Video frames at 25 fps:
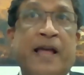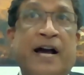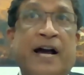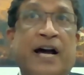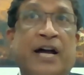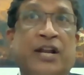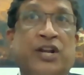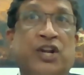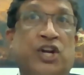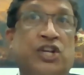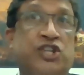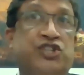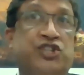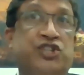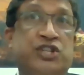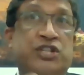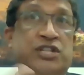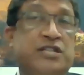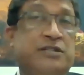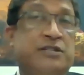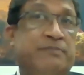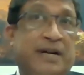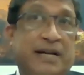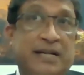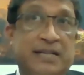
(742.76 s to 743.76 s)
uh, not
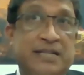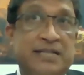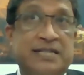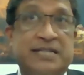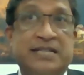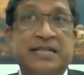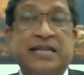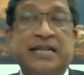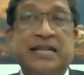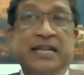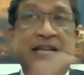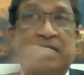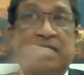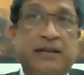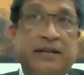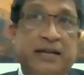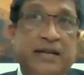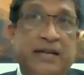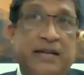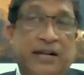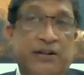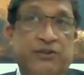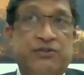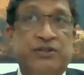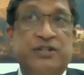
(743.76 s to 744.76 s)
just amongst the
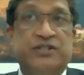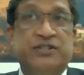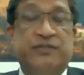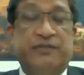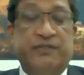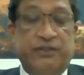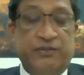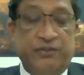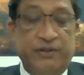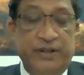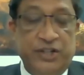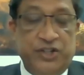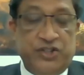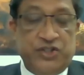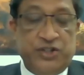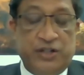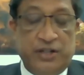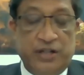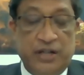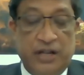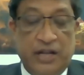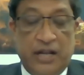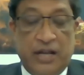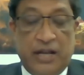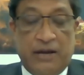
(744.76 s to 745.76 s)
countries of the
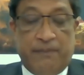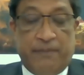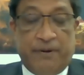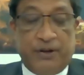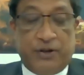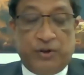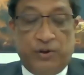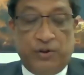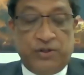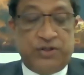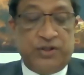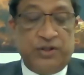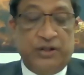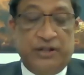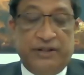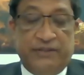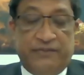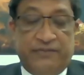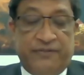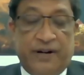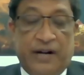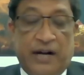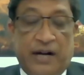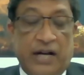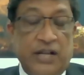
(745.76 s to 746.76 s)
region, but also in
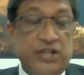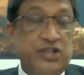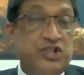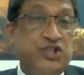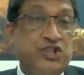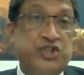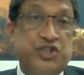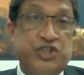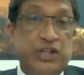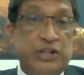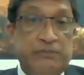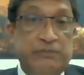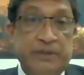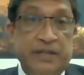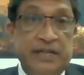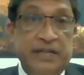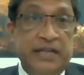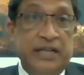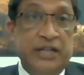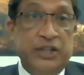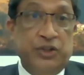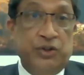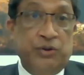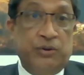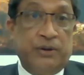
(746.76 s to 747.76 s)
France,
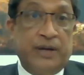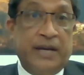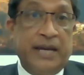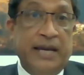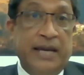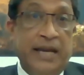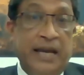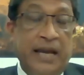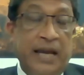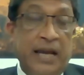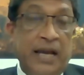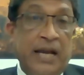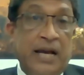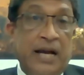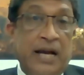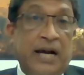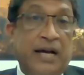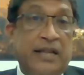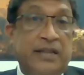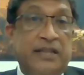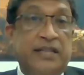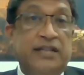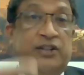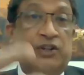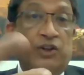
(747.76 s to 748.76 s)
Germany, UK, uh,
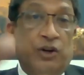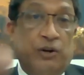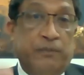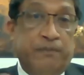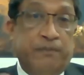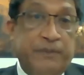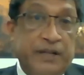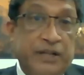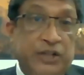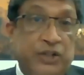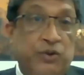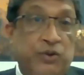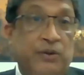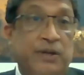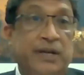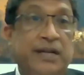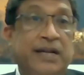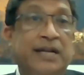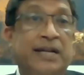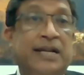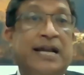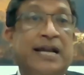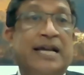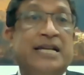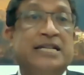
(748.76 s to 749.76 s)
the European
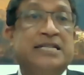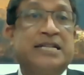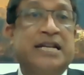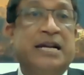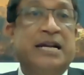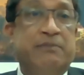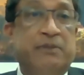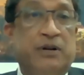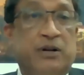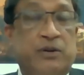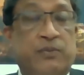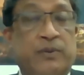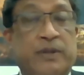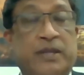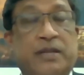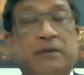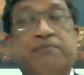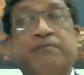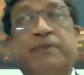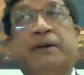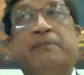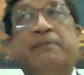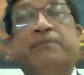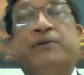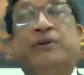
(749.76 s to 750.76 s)
Union has come out with a
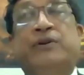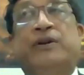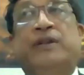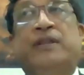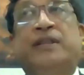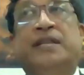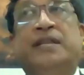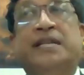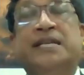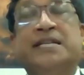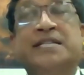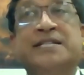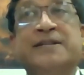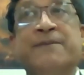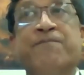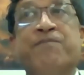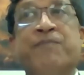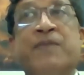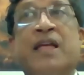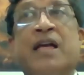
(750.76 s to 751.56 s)
paper on this.